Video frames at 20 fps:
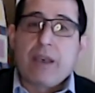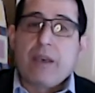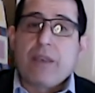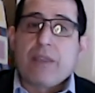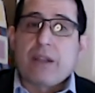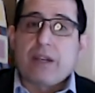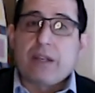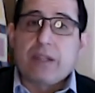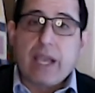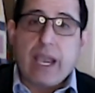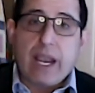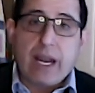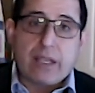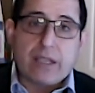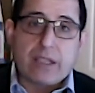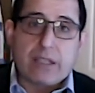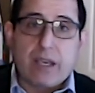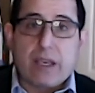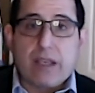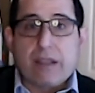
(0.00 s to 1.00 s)
the data
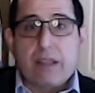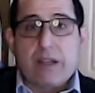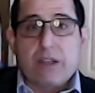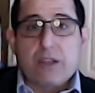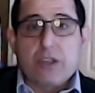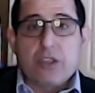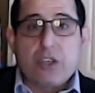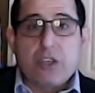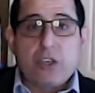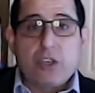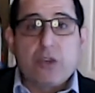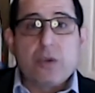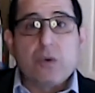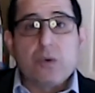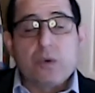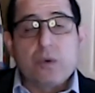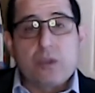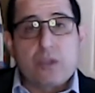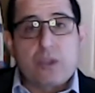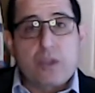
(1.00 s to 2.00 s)
set that is
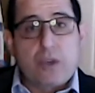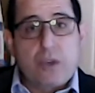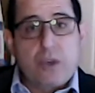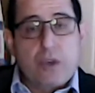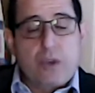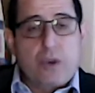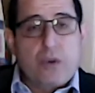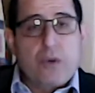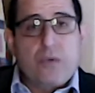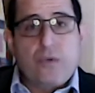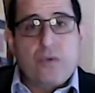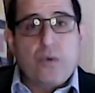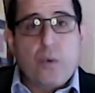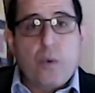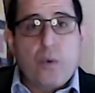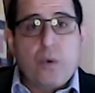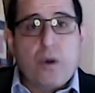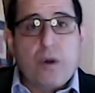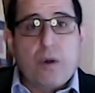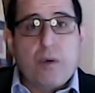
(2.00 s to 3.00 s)
used
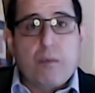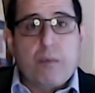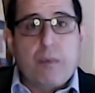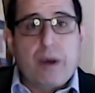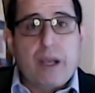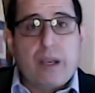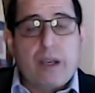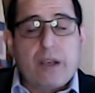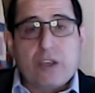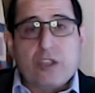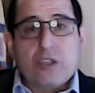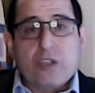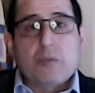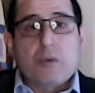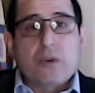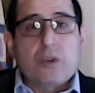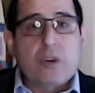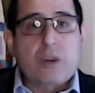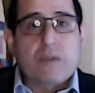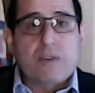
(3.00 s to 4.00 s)
for my customer
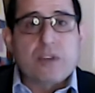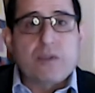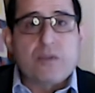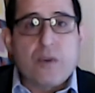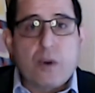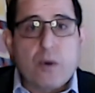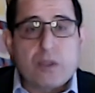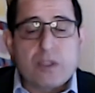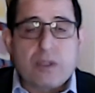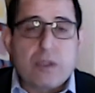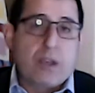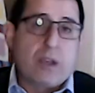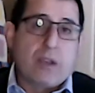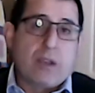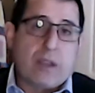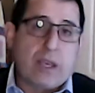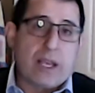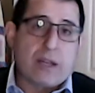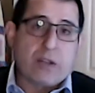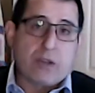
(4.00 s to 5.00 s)
service folks,
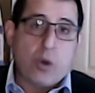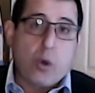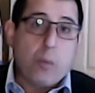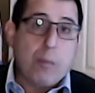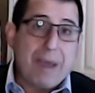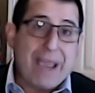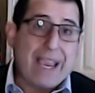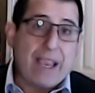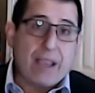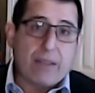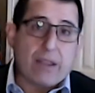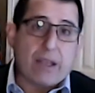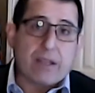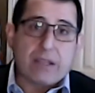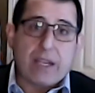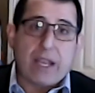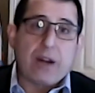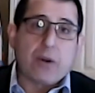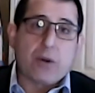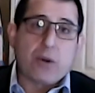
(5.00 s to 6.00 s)
that domain, that
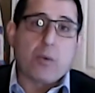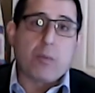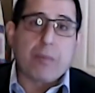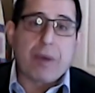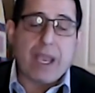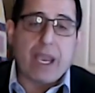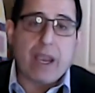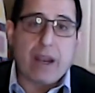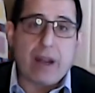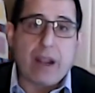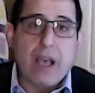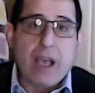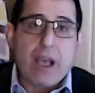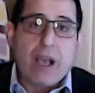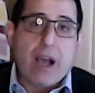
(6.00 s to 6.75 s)
data domain,